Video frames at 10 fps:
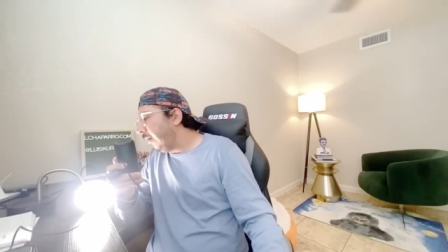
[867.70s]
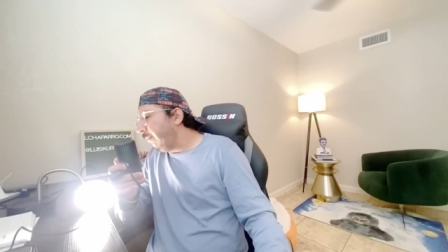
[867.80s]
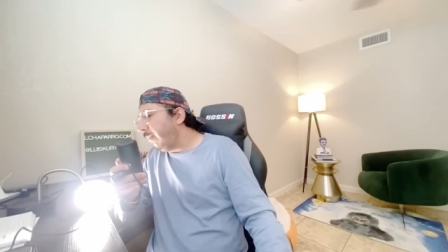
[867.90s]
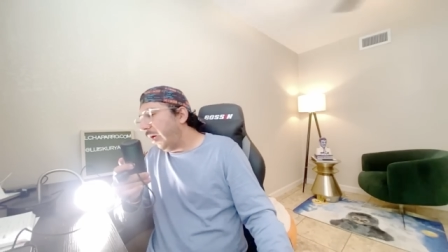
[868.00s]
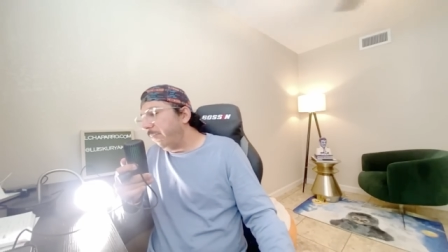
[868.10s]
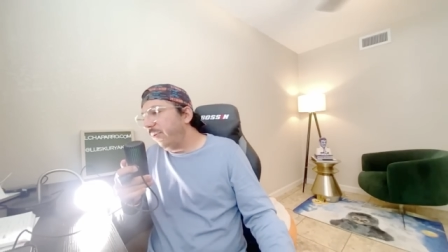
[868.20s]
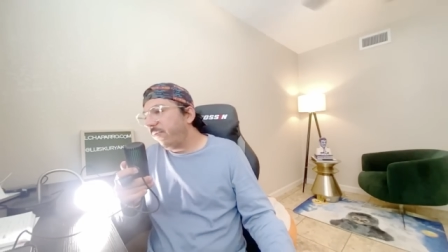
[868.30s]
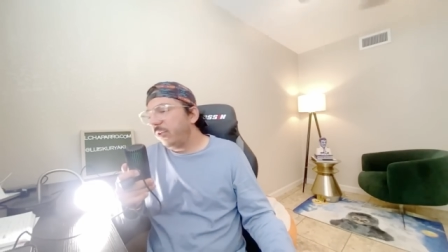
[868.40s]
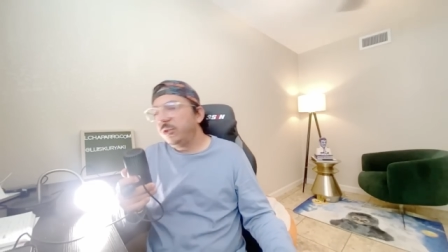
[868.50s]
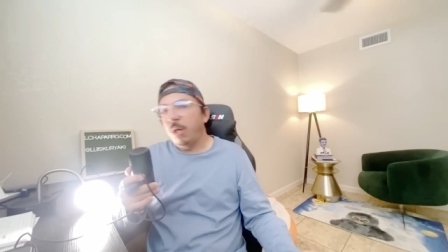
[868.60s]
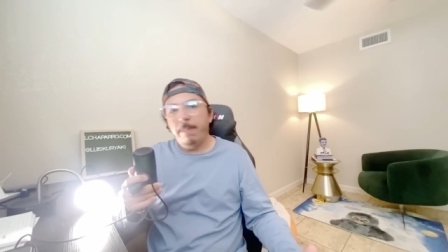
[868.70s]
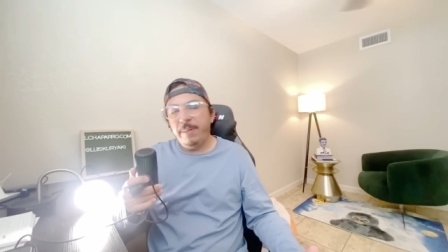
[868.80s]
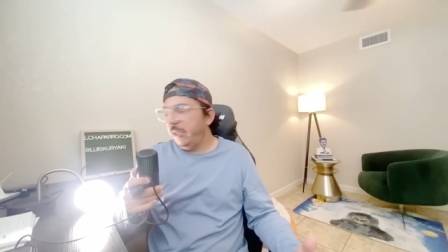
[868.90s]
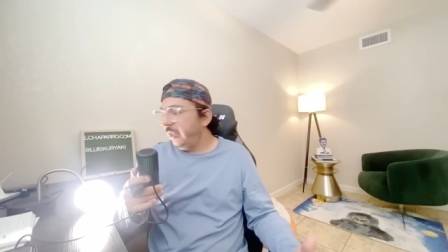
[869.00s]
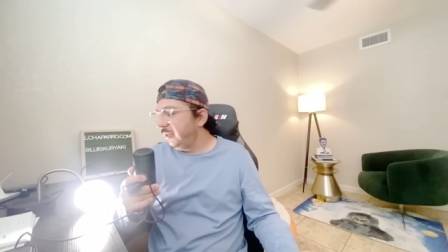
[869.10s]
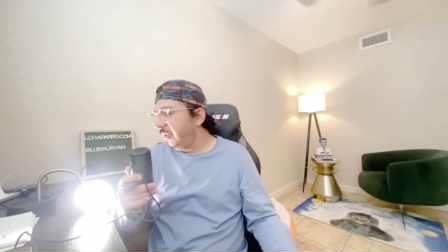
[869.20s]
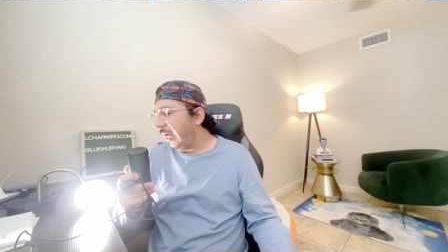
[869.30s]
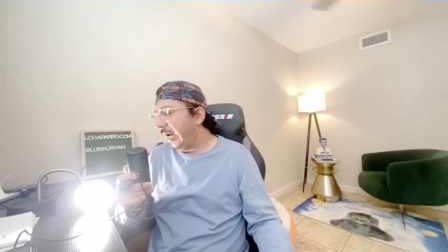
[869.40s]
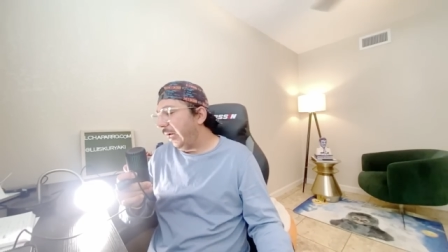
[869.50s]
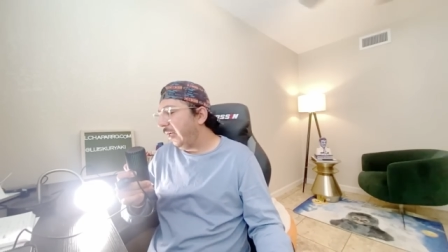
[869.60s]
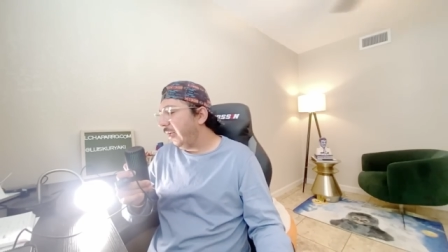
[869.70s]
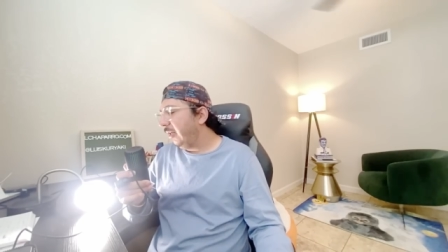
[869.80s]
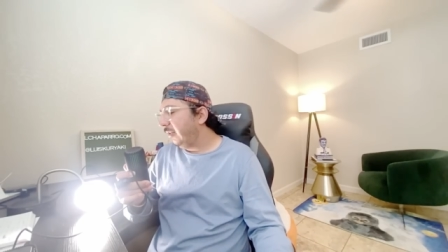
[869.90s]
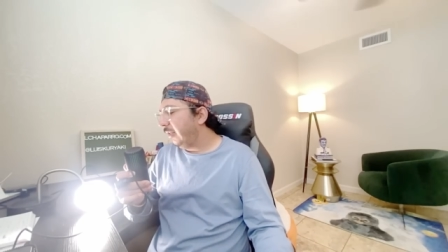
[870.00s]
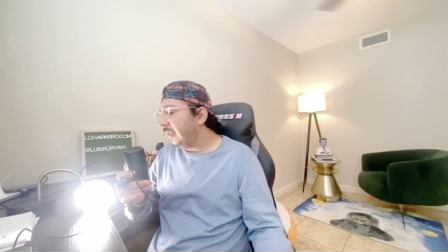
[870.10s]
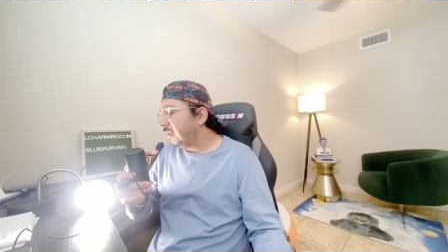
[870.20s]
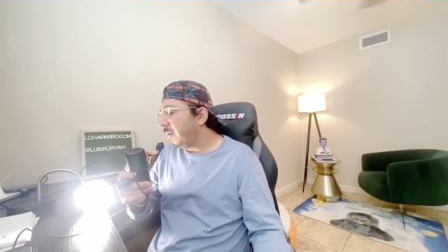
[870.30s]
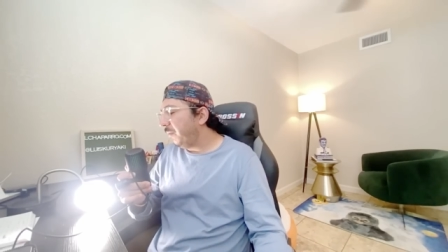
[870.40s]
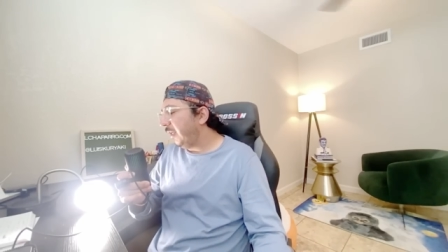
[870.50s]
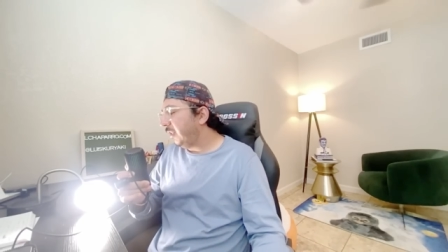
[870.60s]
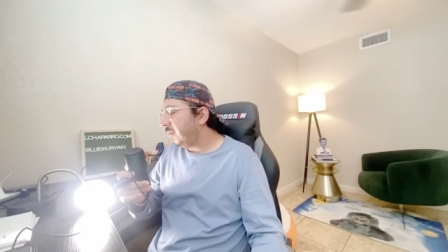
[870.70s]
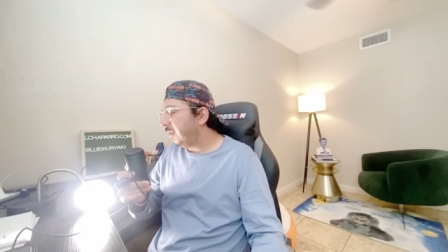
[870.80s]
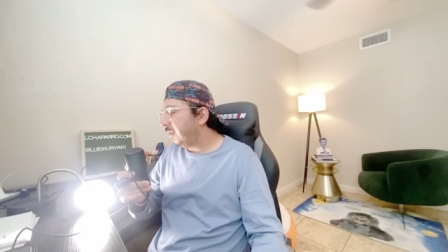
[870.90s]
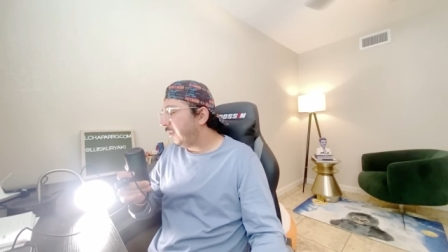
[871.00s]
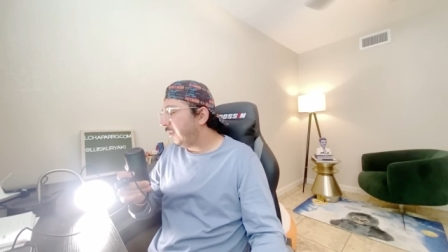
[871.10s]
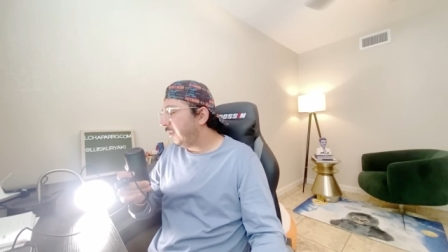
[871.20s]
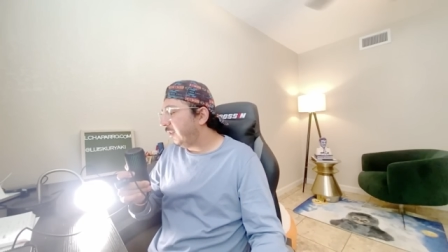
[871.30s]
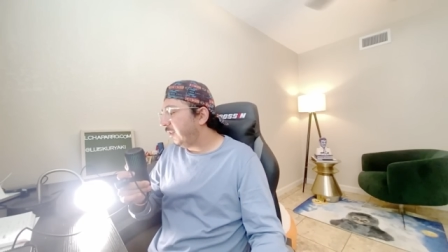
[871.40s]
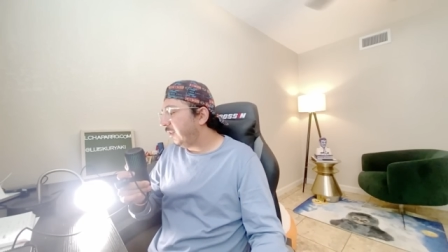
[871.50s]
But before jumping into that, there's something interesting.